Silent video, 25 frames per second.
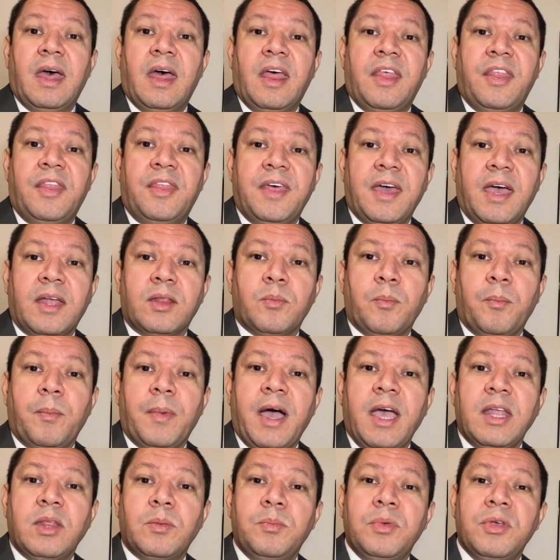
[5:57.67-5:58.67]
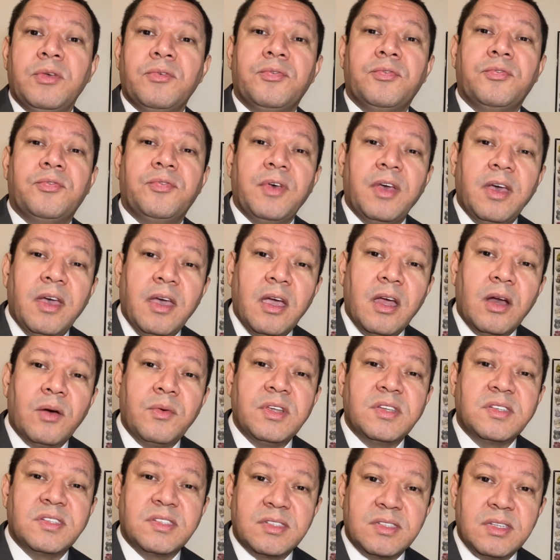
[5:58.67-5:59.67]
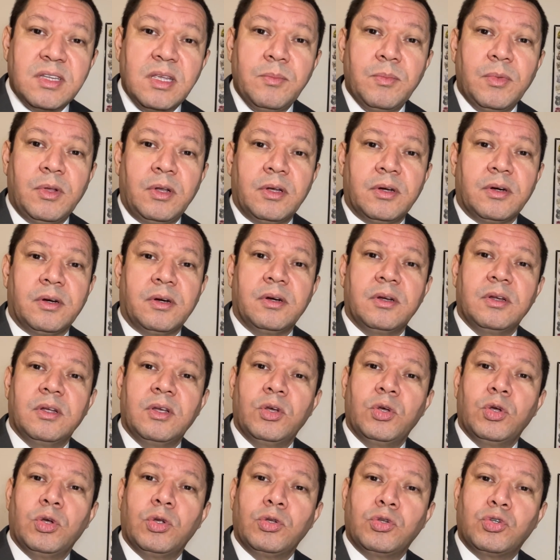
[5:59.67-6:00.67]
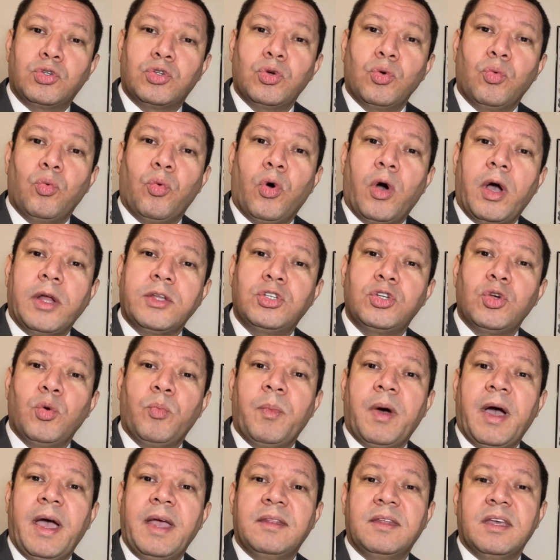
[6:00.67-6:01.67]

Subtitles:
that might be very similar to what you might